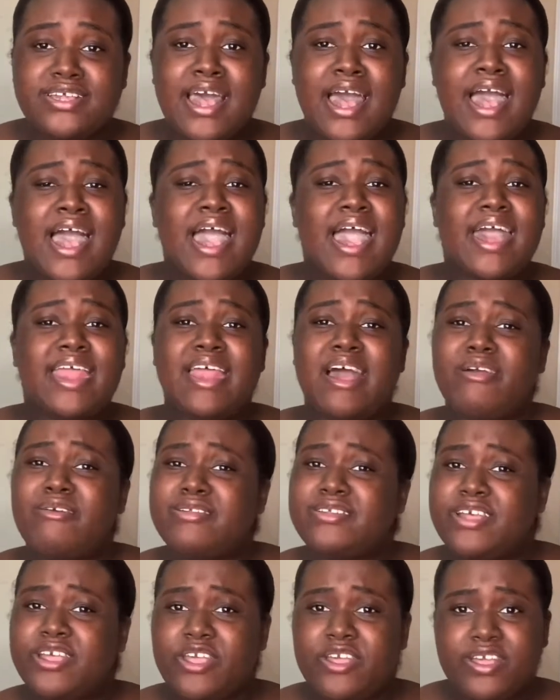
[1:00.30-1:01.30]
and how you
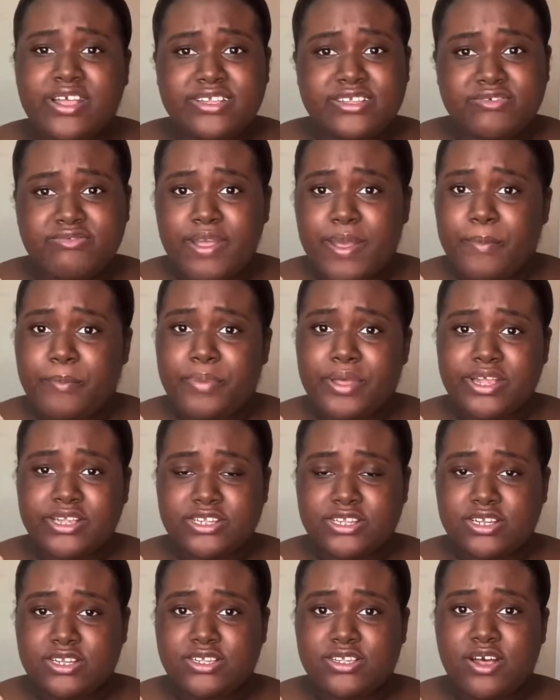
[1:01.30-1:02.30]
take your Instagram
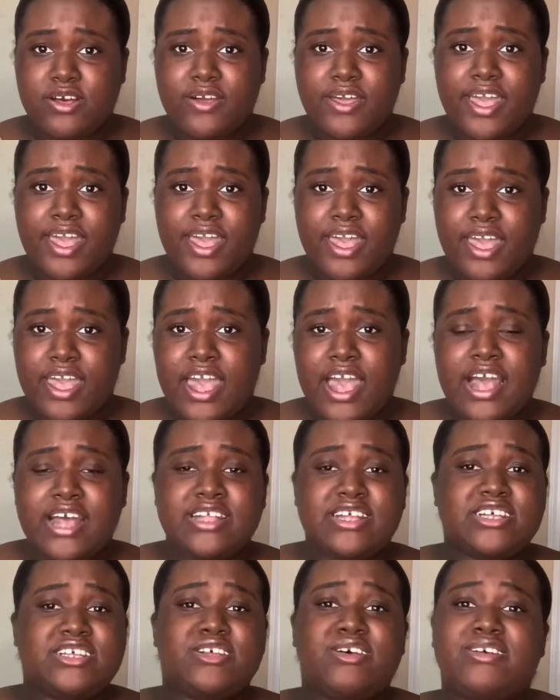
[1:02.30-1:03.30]
pictures. Okay, let's
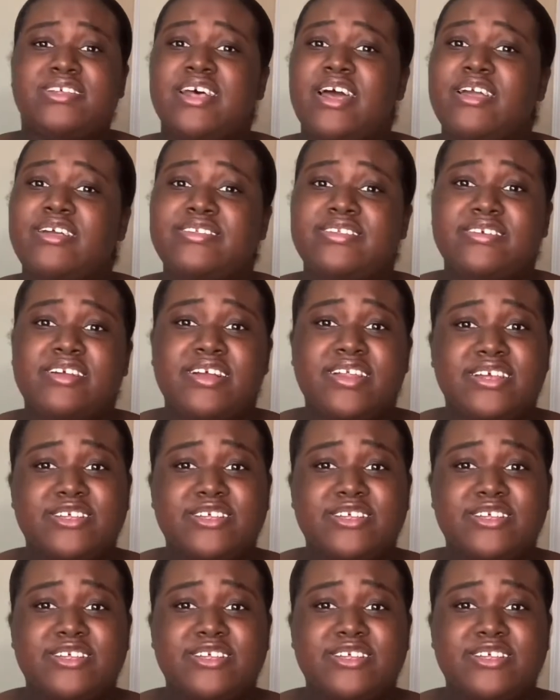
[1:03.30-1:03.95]
show us how you turn into a